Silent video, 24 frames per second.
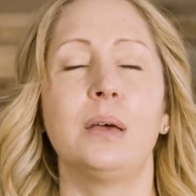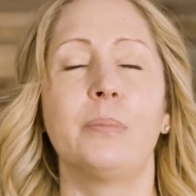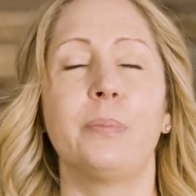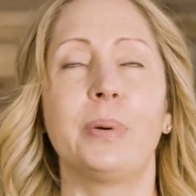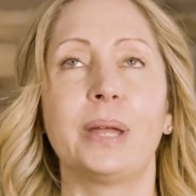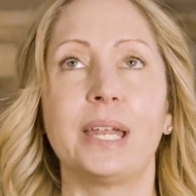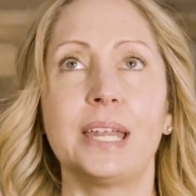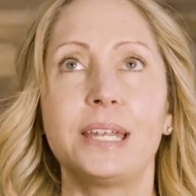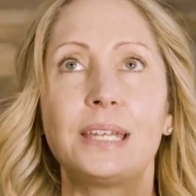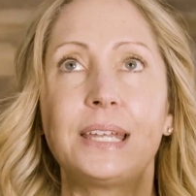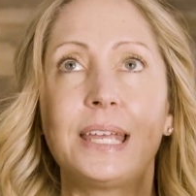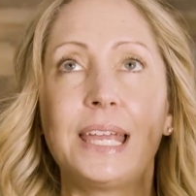
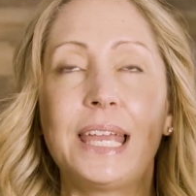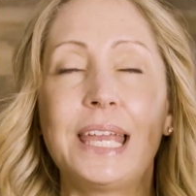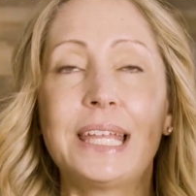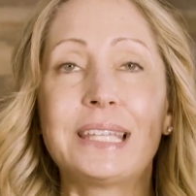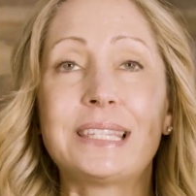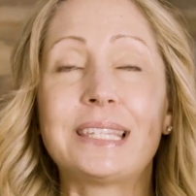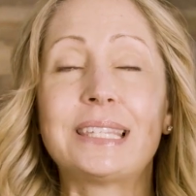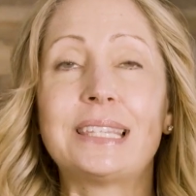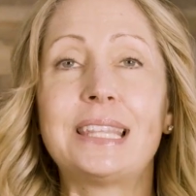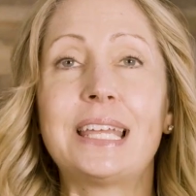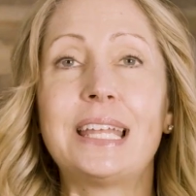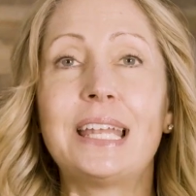But
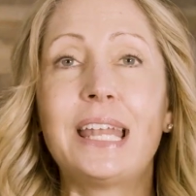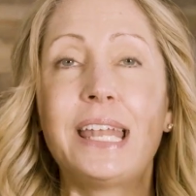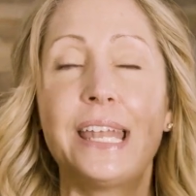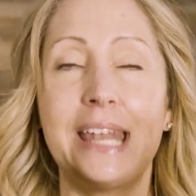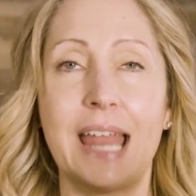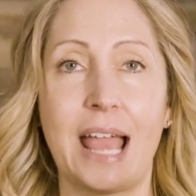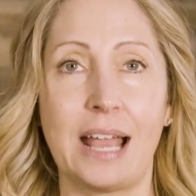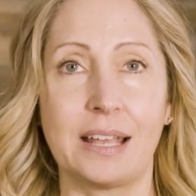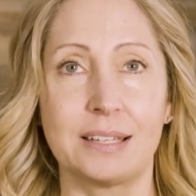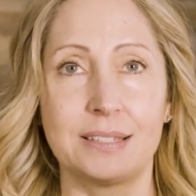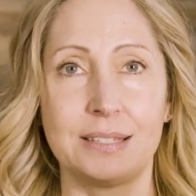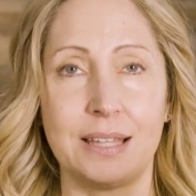it's the
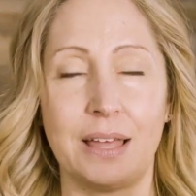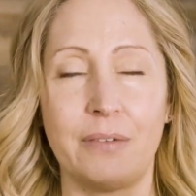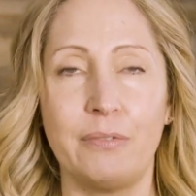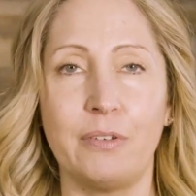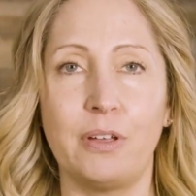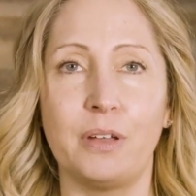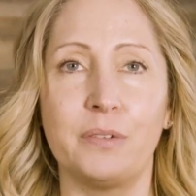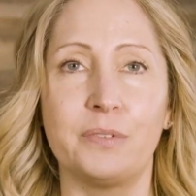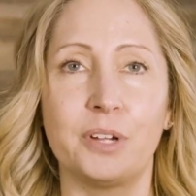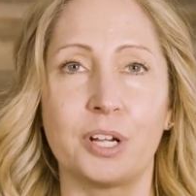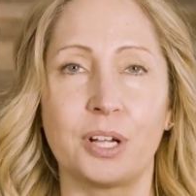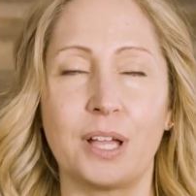next
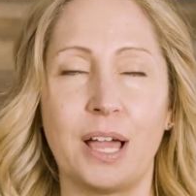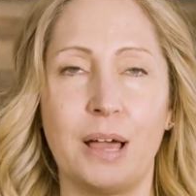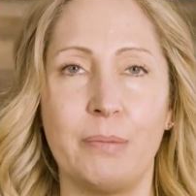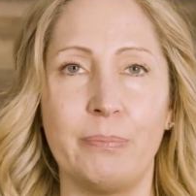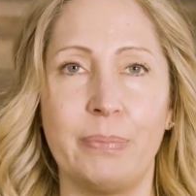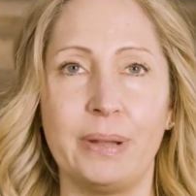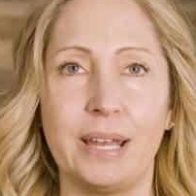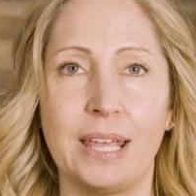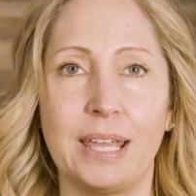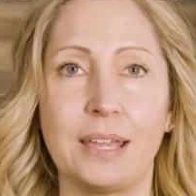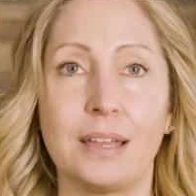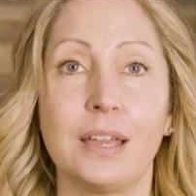level of your
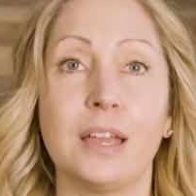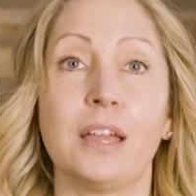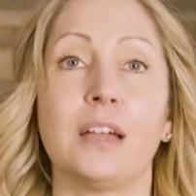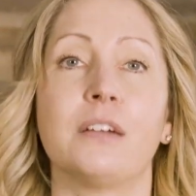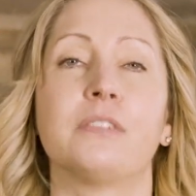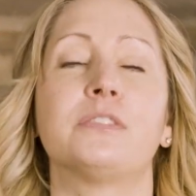company.